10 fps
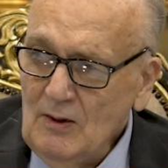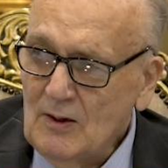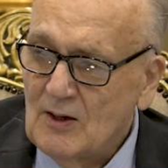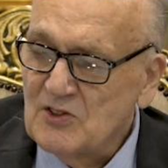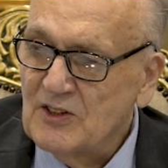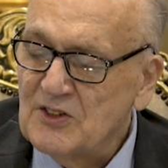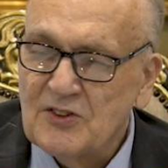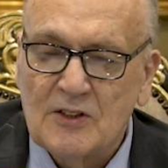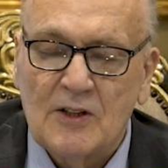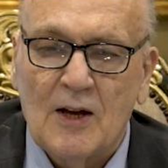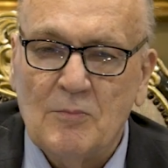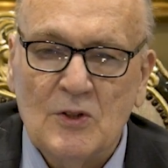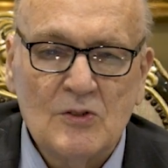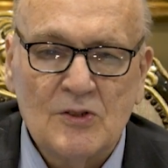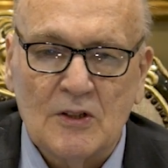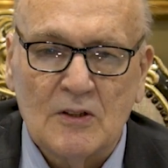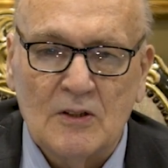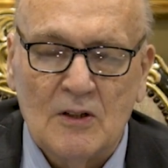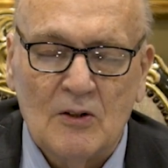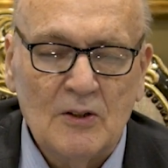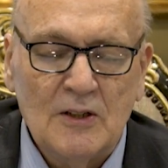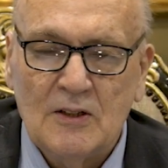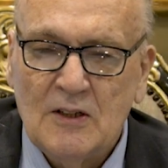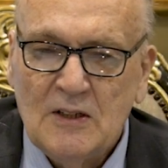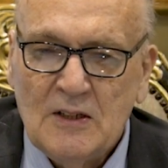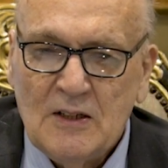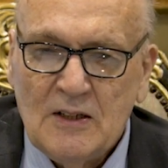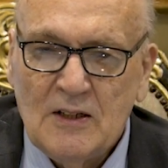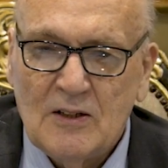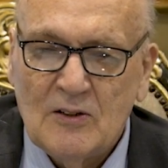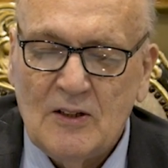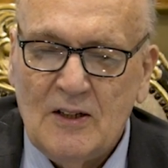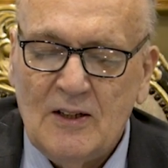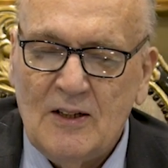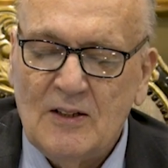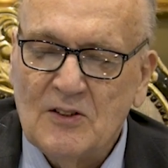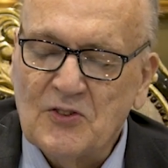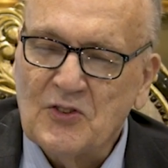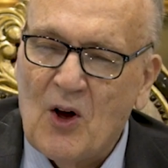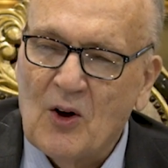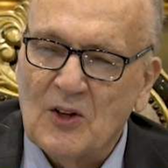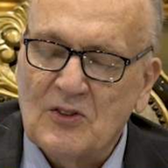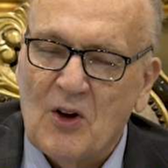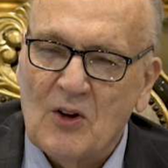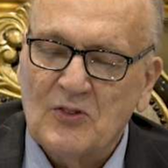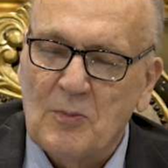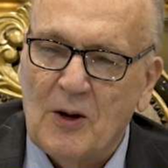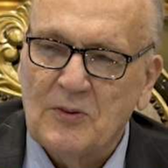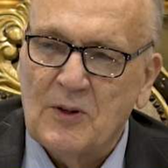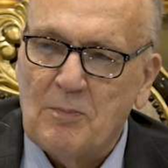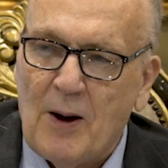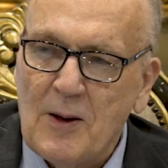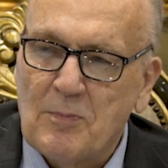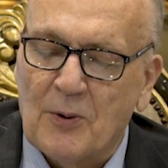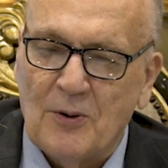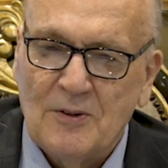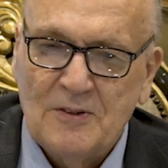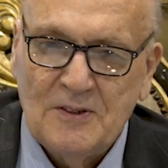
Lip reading: I was listening to that music, you know, and, you know, in the song, it talks about the piper.